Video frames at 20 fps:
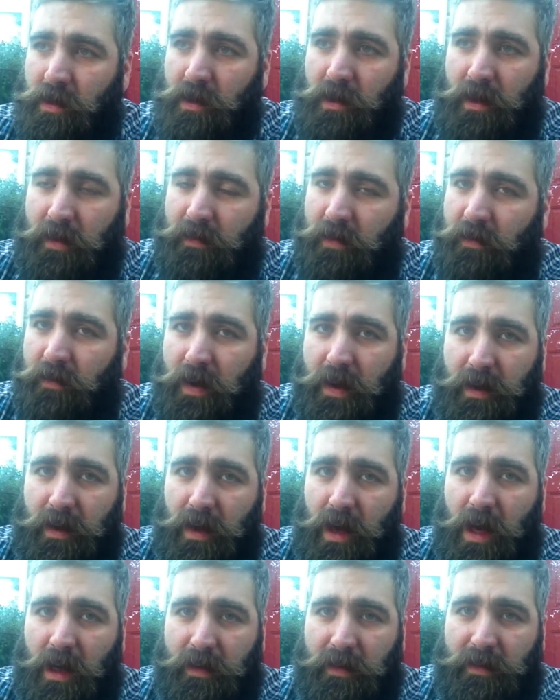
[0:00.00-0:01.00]
you'd have to find an
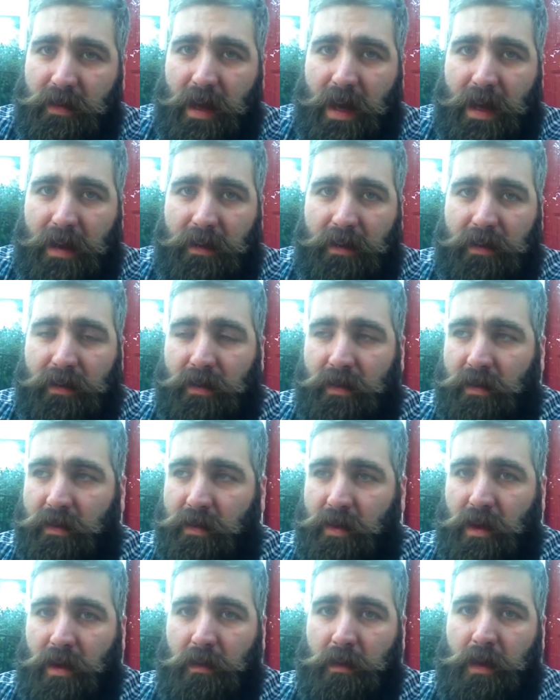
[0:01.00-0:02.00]
odd size
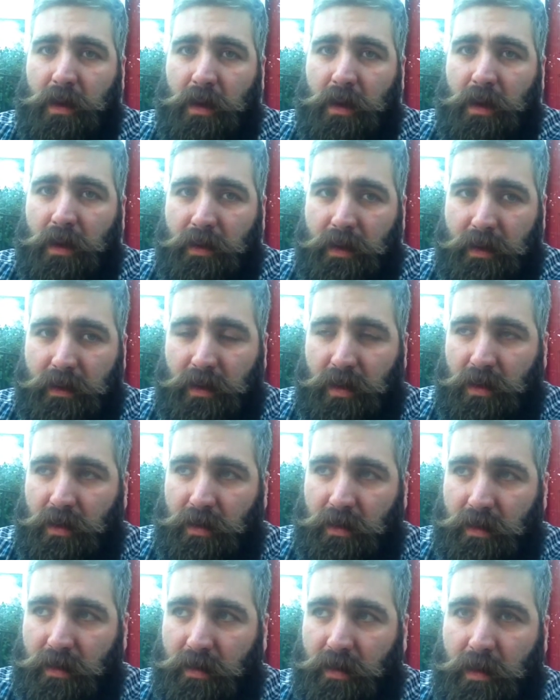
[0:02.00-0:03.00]
sub that's
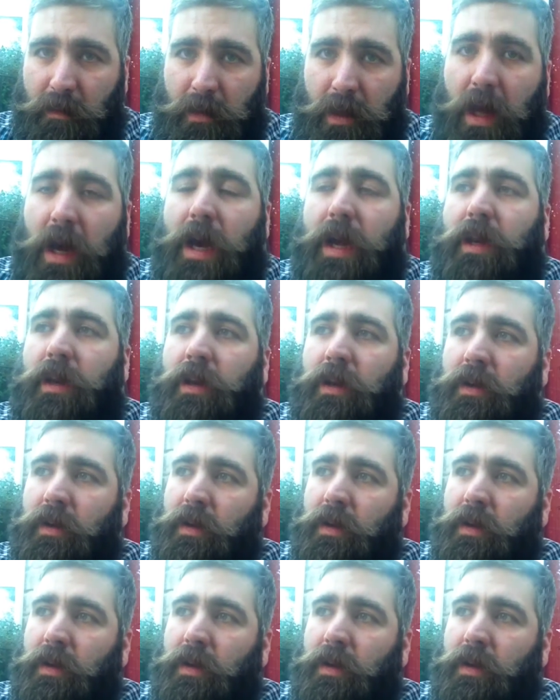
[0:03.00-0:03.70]
slimline,